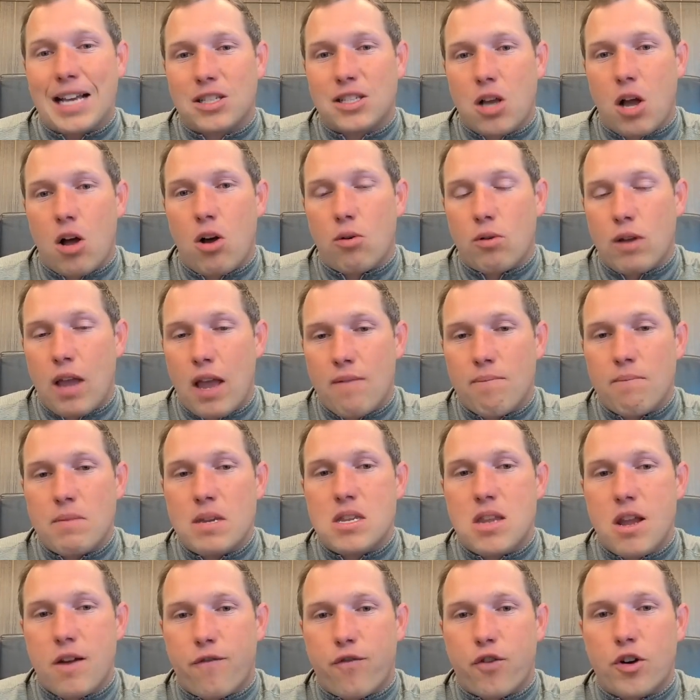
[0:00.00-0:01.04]
all gave me
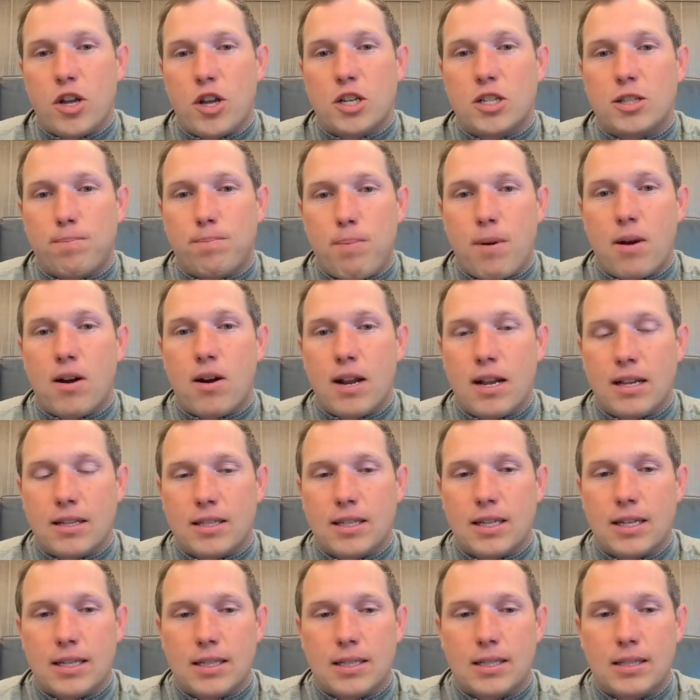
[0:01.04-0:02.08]
different
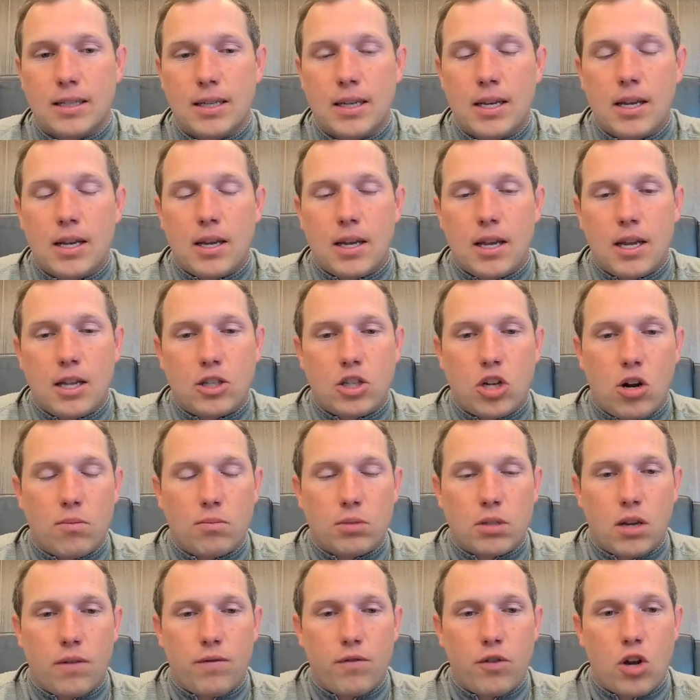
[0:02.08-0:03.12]
experiences in
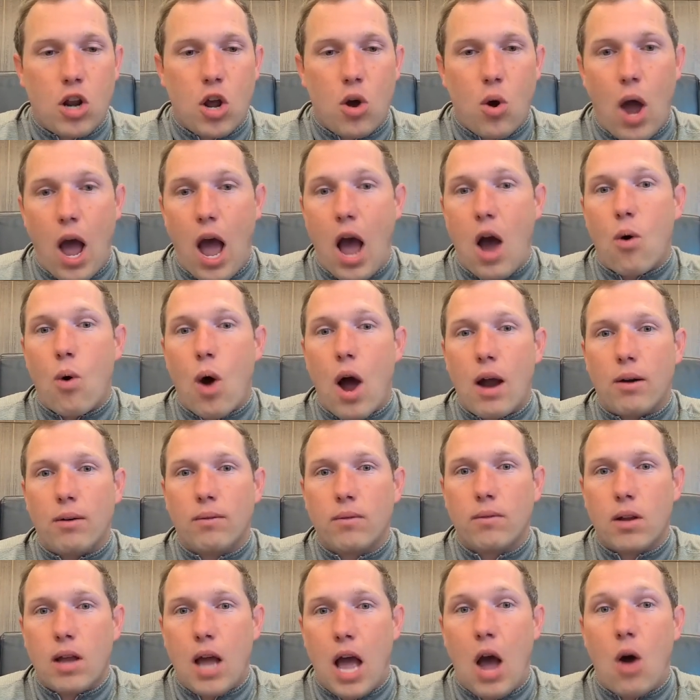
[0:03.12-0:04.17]
terms of, how I
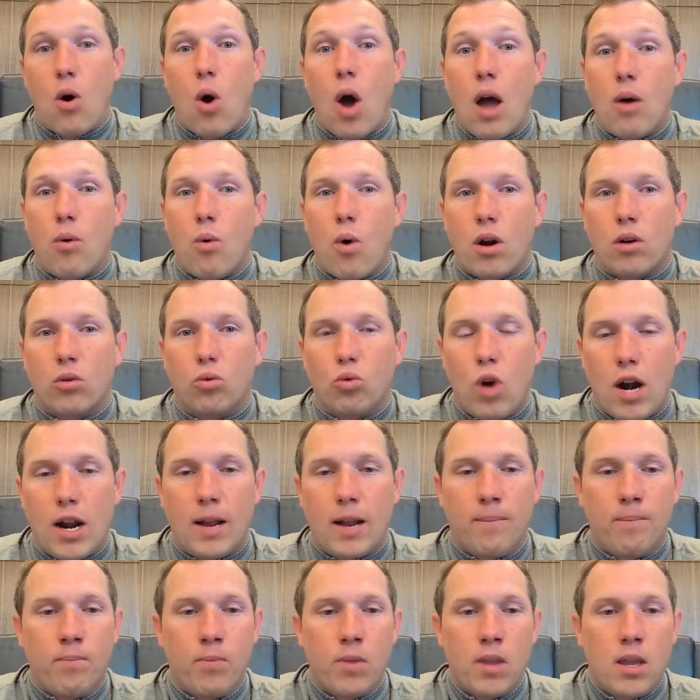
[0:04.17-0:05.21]
want to run
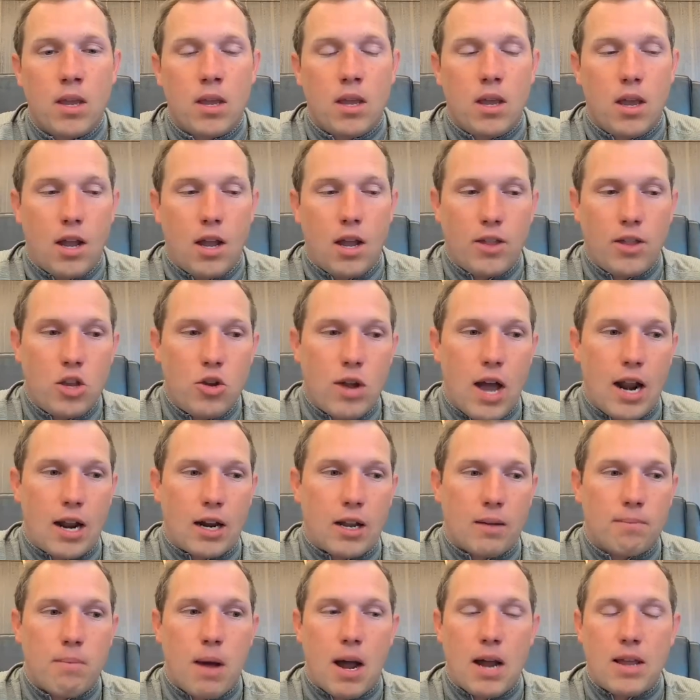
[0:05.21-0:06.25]
it. And then you got to
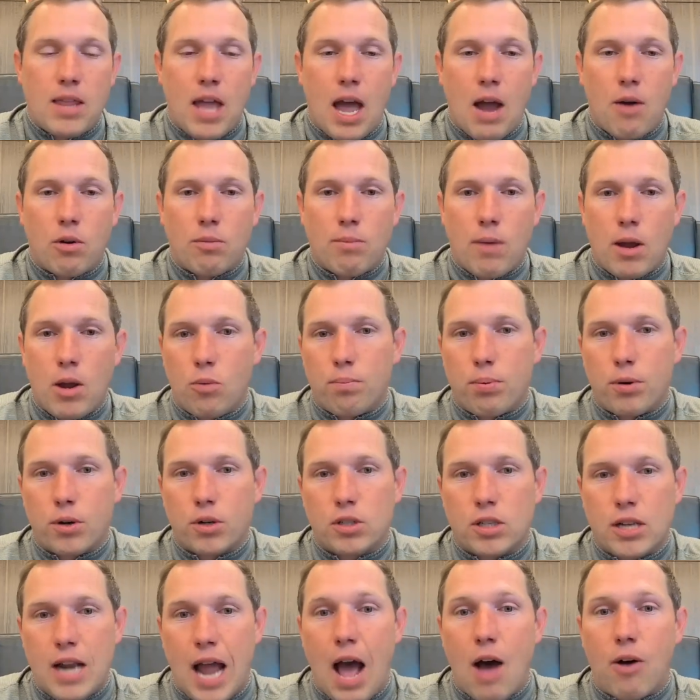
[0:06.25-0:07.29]
combine that with my own
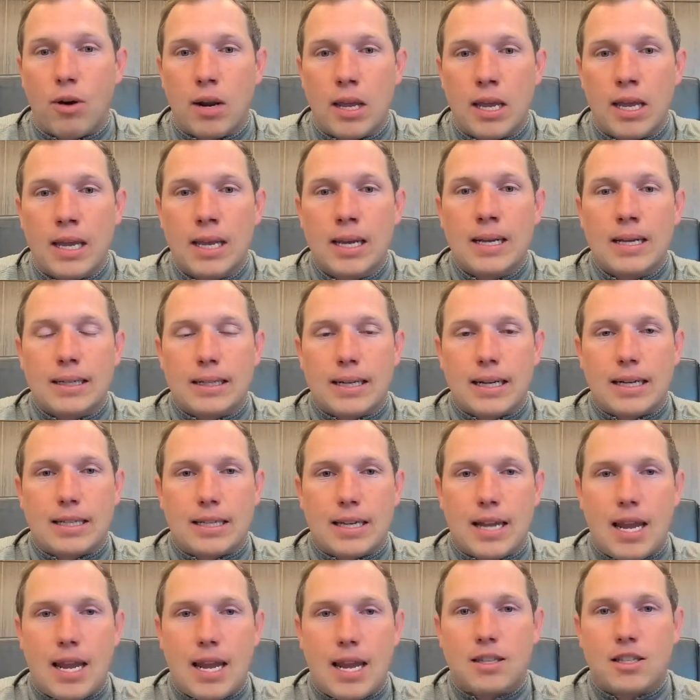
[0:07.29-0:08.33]
personality, because
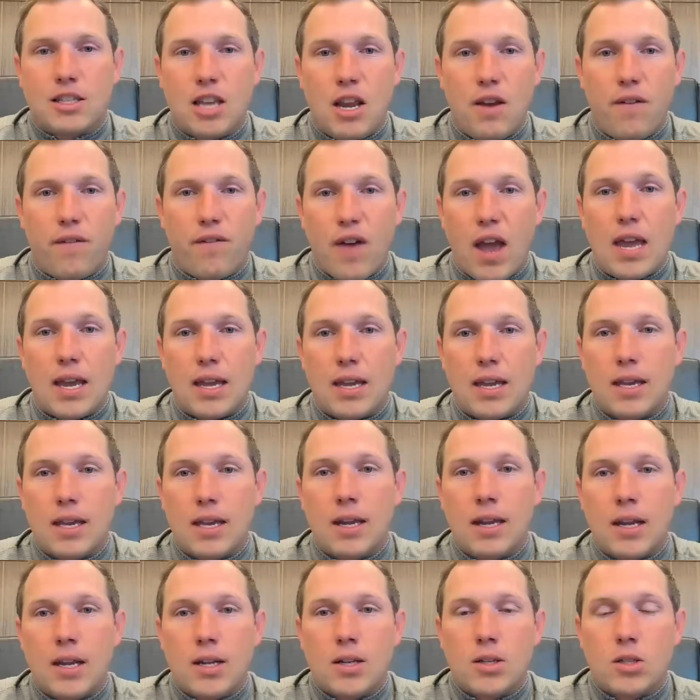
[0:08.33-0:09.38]
kids see fake.
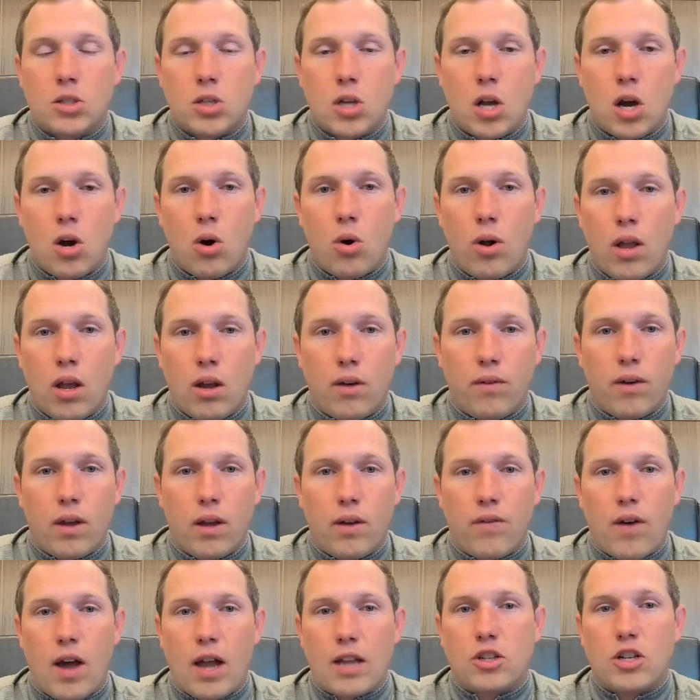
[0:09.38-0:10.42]
So
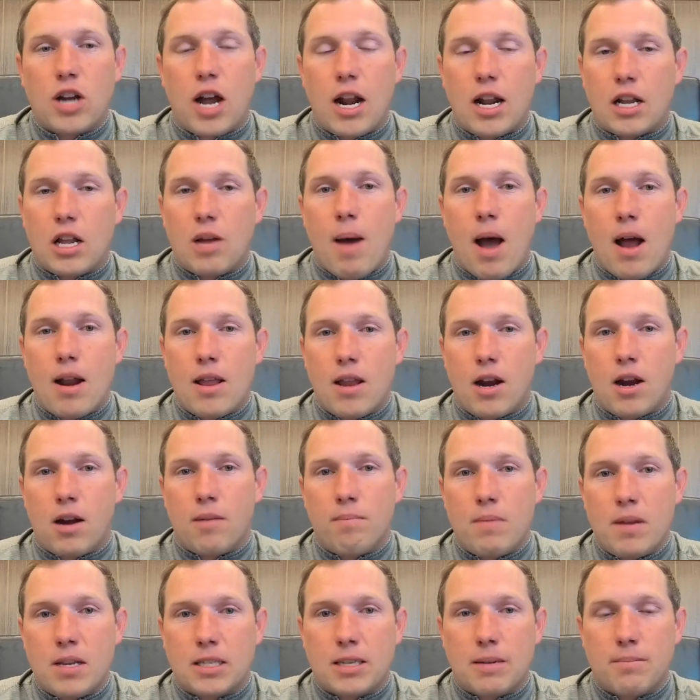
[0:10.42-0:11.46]
if I try to come out here
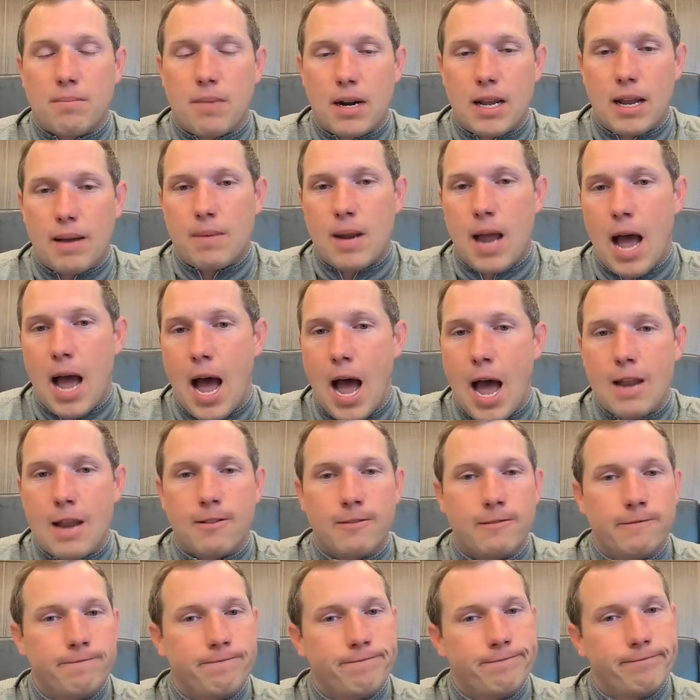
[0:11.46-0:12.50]
and be somebody I'm
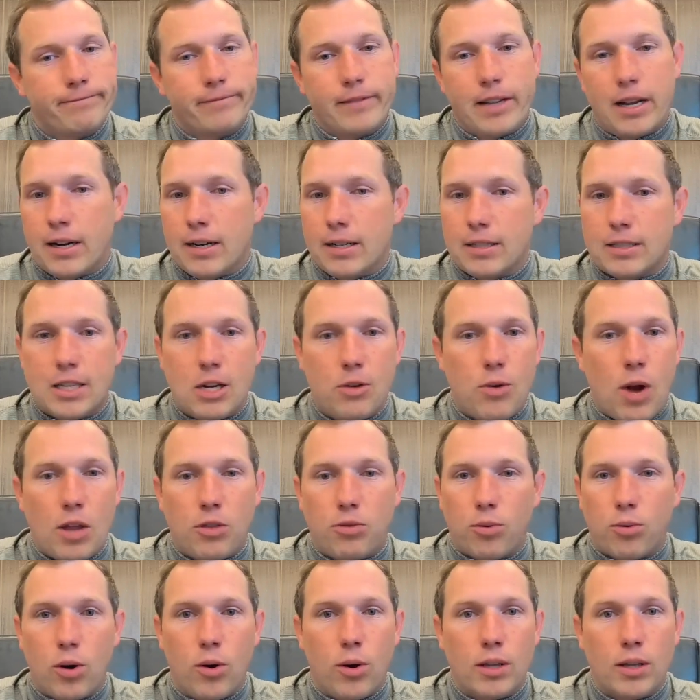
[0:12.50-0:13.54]
not, they're going to see right
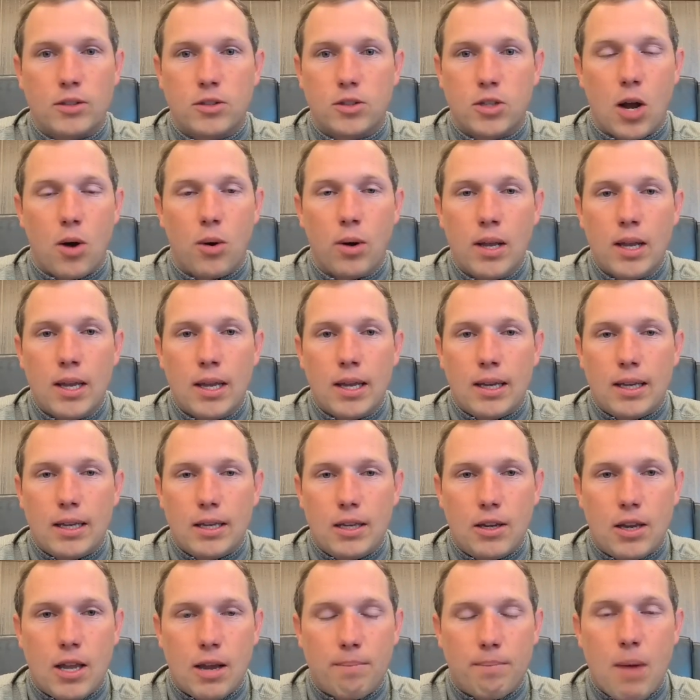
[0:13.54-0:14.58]
through it. So
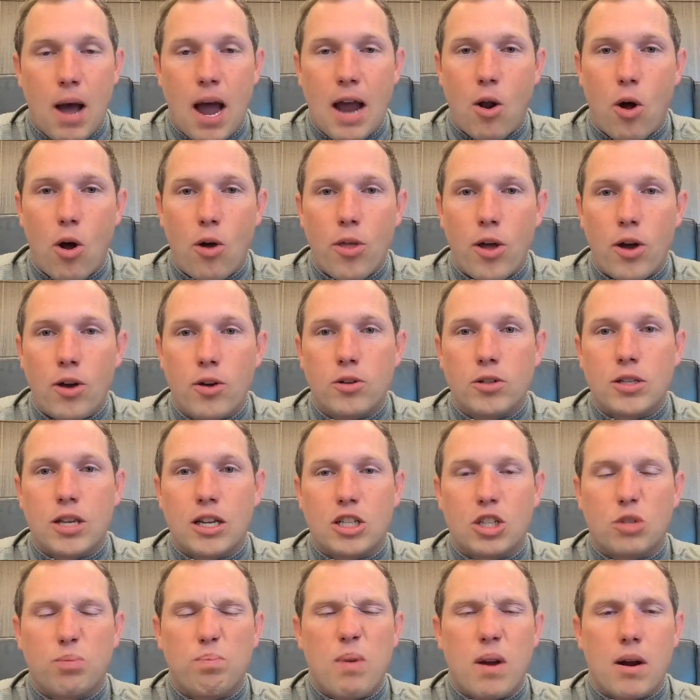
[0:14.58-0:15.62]
you combine all those
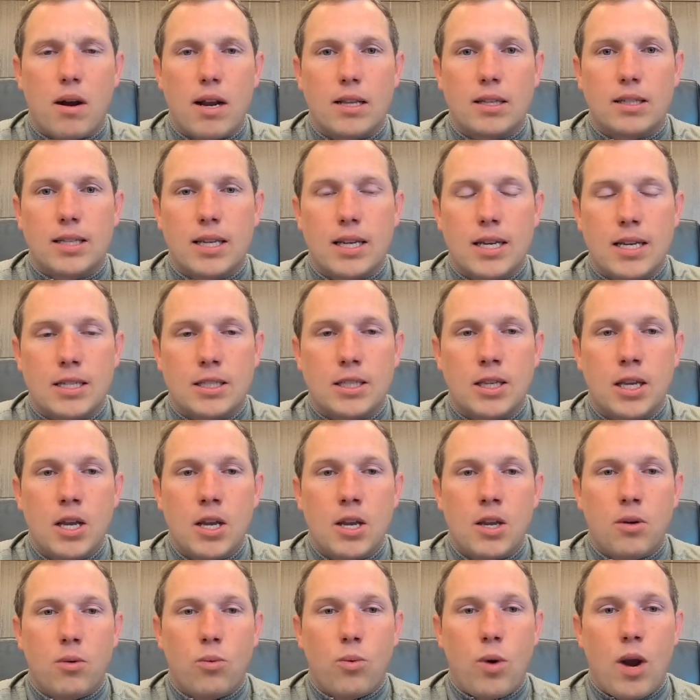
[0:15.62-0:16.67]
experiences
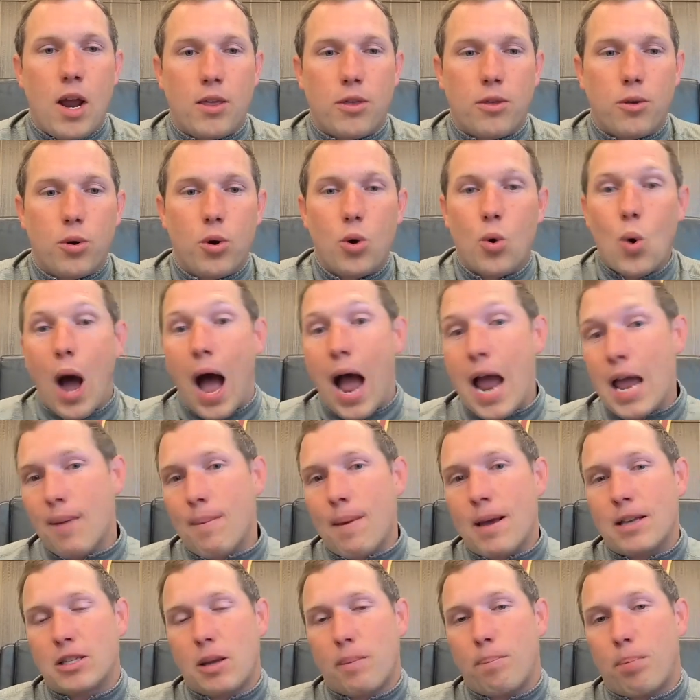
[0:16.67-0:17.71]
with who I am
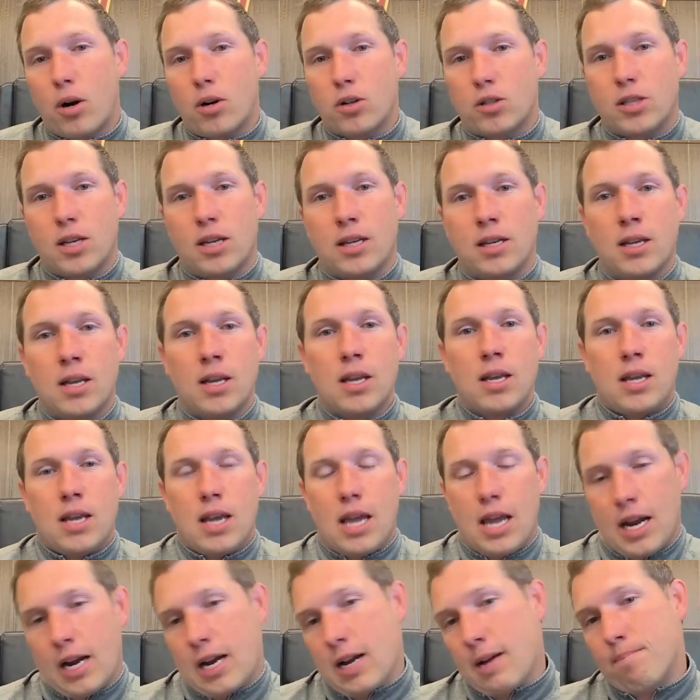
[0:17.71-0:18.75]
as a person
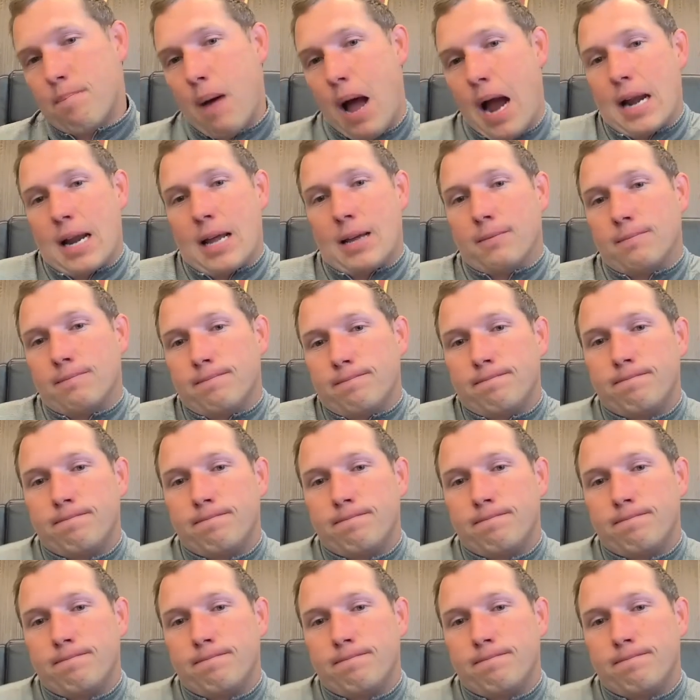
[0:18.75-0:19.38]
and combine it.